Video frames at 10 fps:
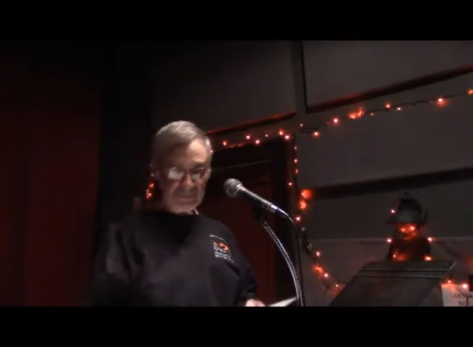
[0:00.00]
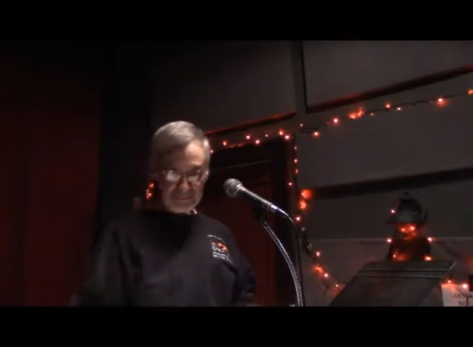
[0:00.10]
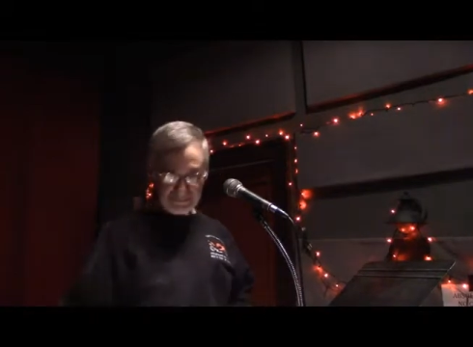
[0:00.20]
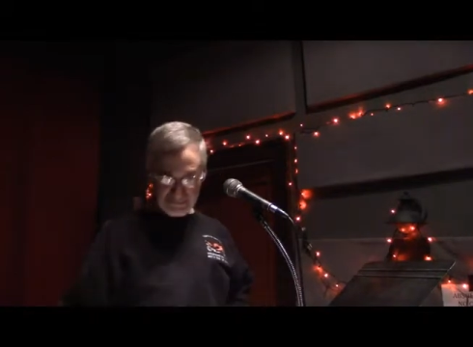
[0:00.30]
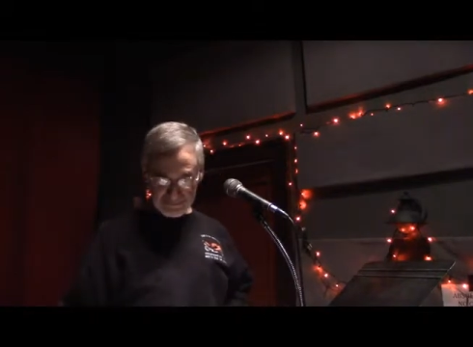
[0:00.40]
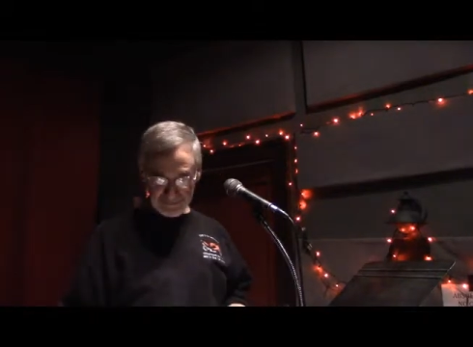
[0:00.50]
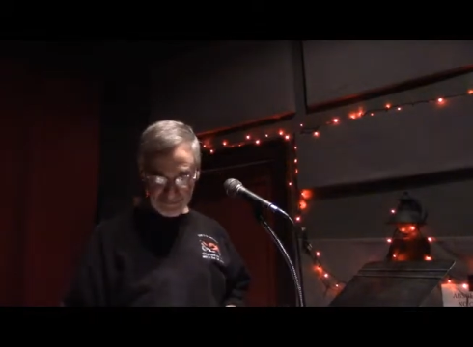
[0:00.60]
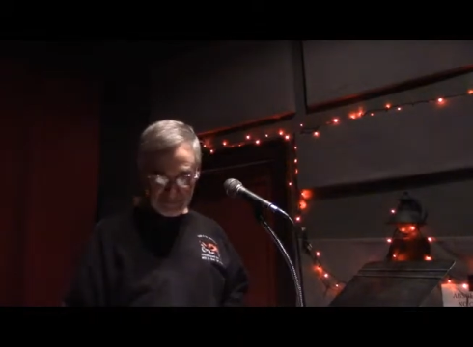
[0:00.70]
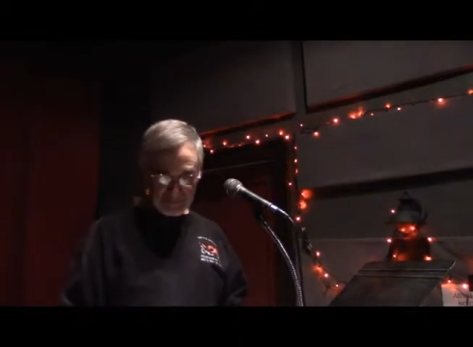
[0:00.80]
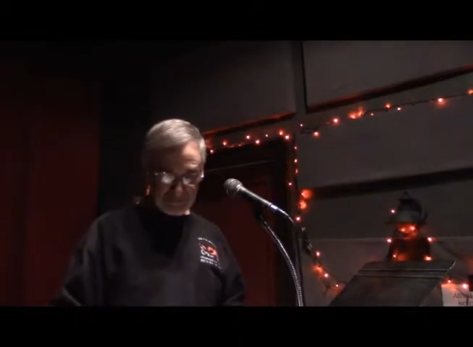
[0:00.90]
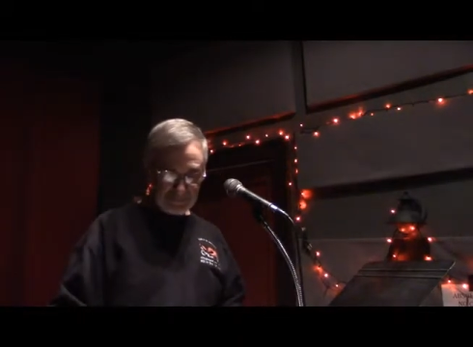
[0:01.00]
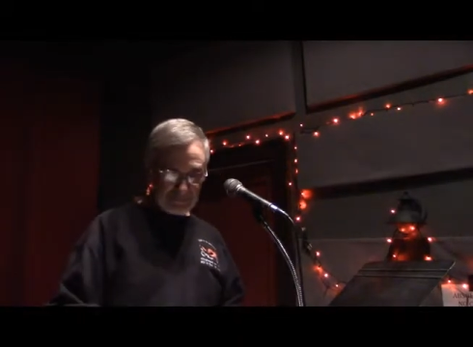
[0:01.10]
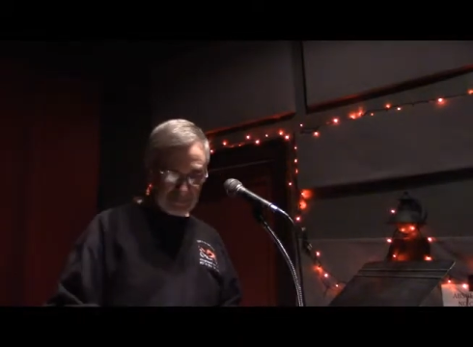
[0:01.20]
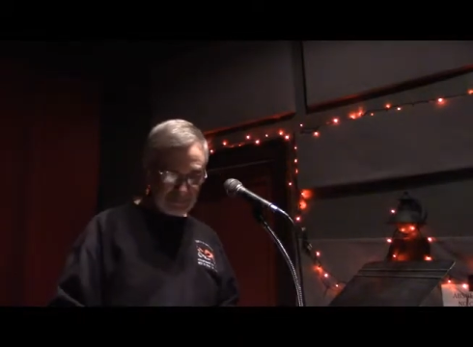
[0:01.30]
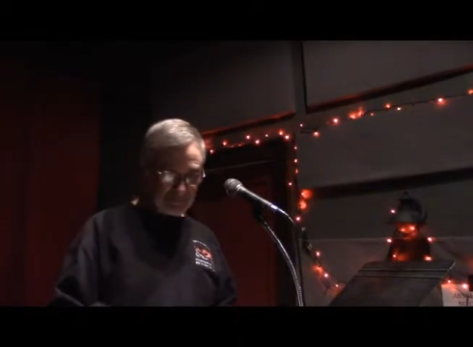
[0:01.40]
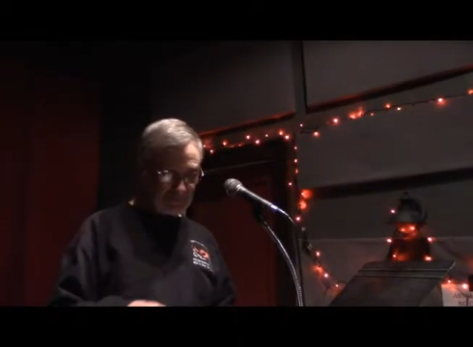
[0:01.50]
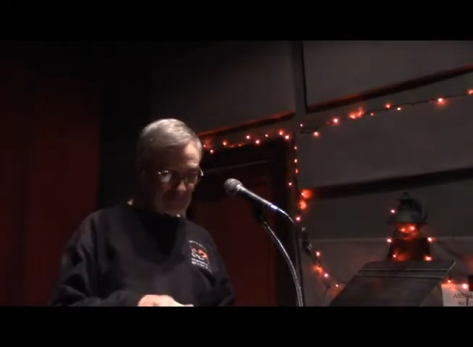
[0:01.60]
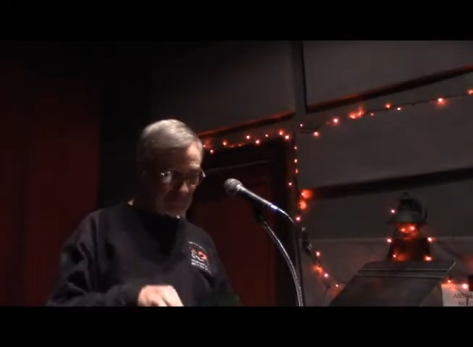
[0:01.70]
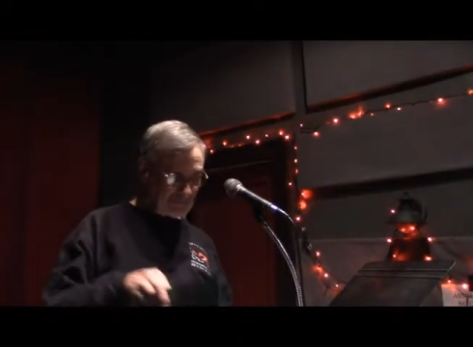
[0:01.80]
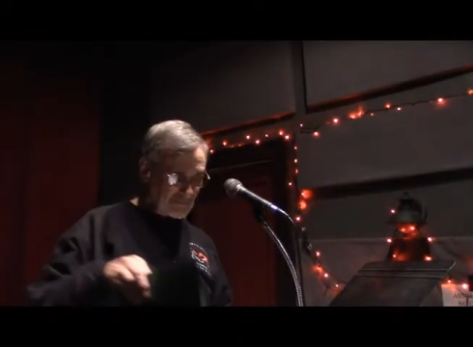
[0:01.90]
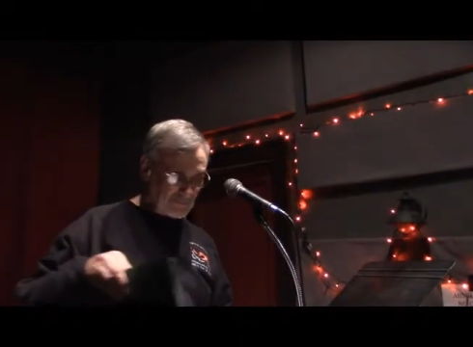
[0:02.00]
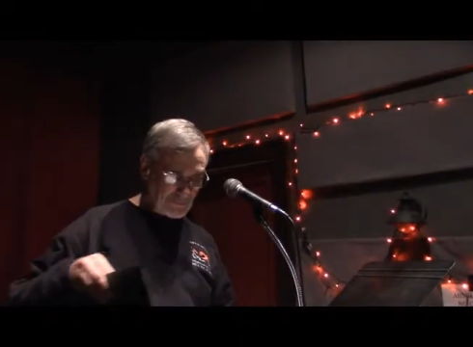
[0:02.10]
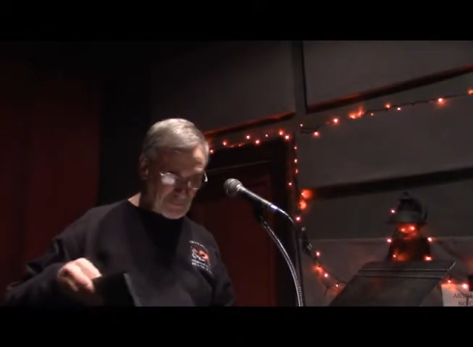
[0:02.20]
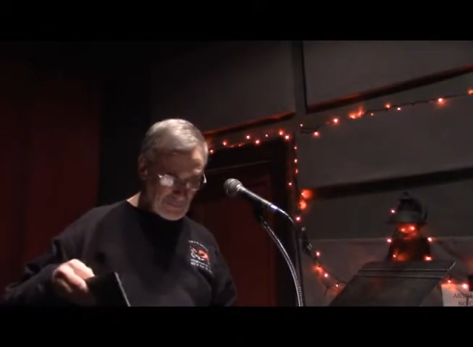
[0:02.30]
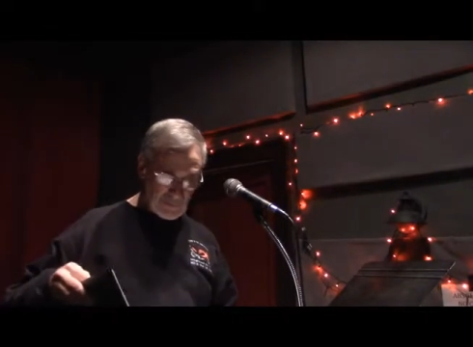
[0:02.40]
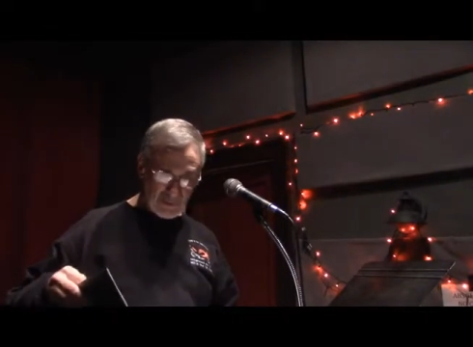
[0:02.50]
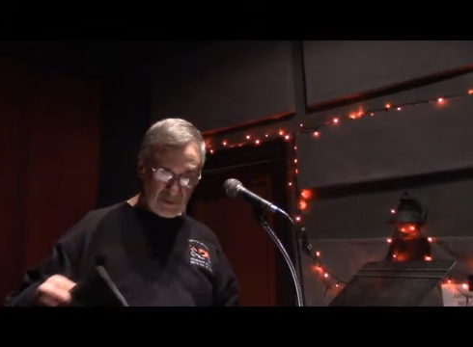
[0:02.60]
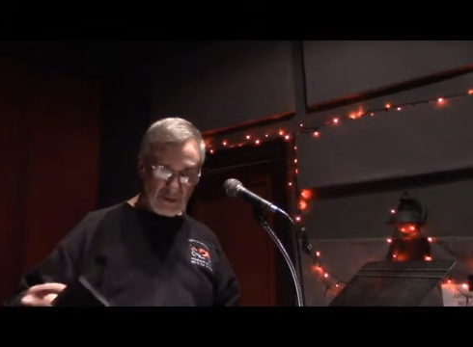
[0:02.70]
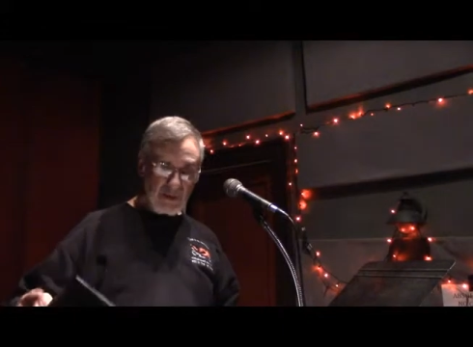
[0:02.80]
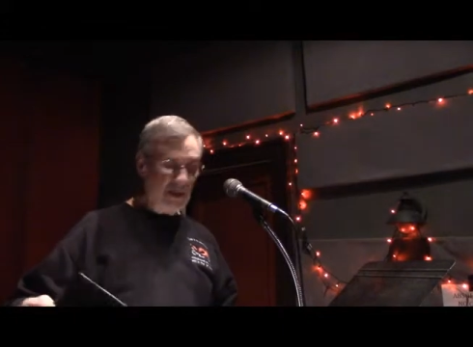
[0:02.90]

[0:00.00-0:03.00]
Nobody speaks.